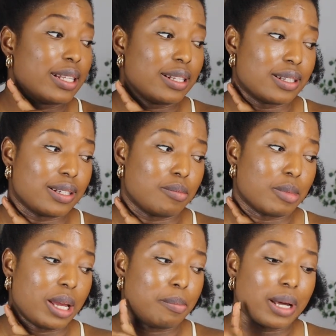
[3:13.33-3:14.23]
It is
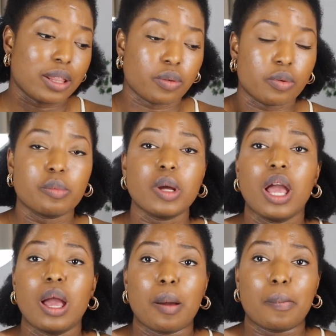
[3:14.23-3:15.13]
in my bathroom,
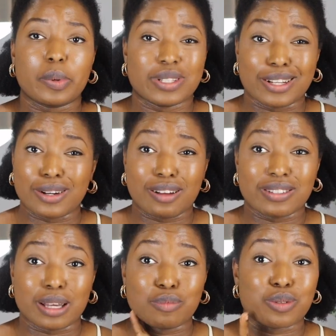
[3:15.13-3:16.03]
but I don't
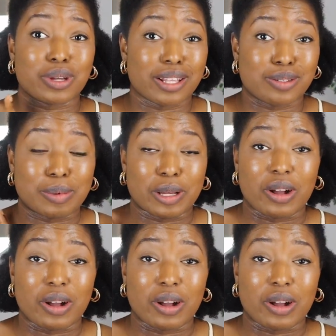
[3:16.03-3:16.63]
have time to get up